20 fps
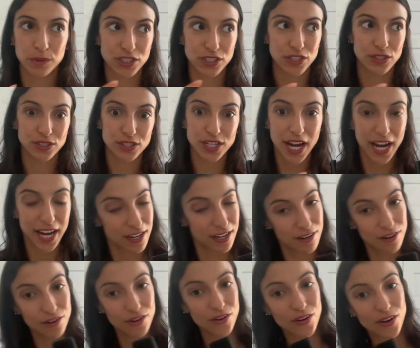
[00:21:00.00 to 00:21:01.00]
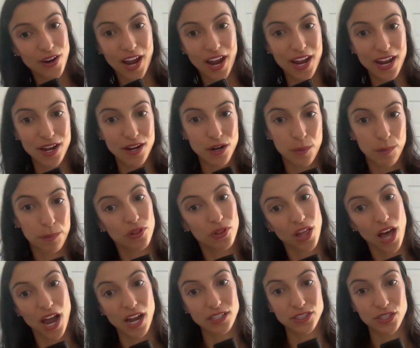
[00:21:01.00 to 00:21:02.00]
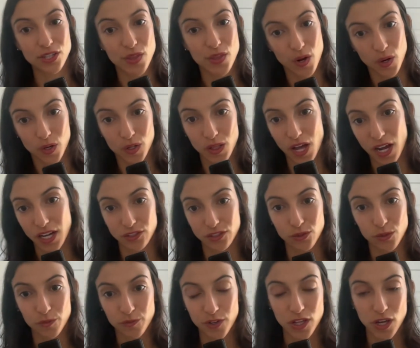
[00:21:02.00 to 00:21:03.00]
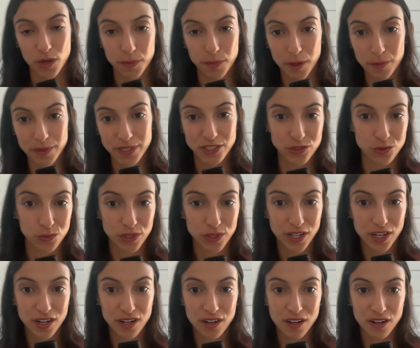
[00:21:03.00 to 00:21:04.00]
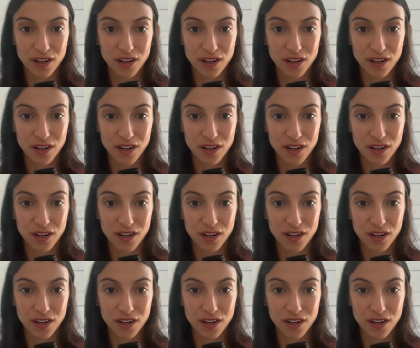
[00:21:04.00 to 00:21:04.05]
to take and apply to their classroom for the upcoming school year?